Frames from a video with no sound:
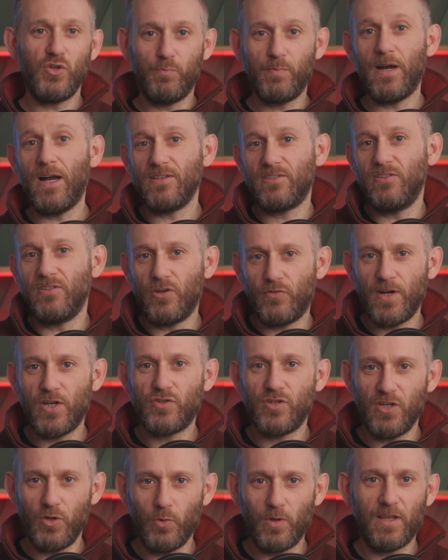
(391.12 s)
you back to the
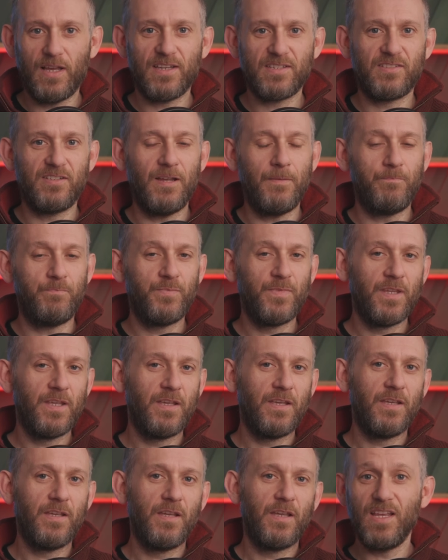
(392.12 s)
directory you were last in.
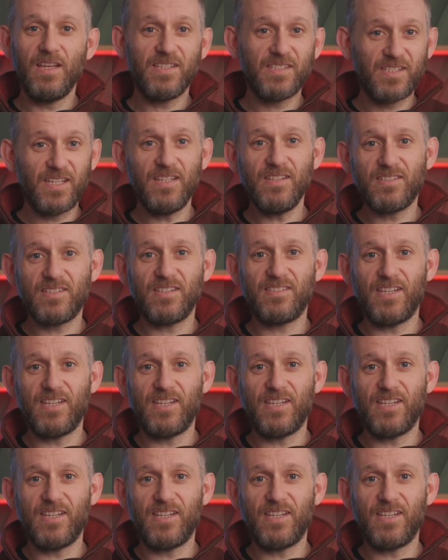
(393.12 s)
Since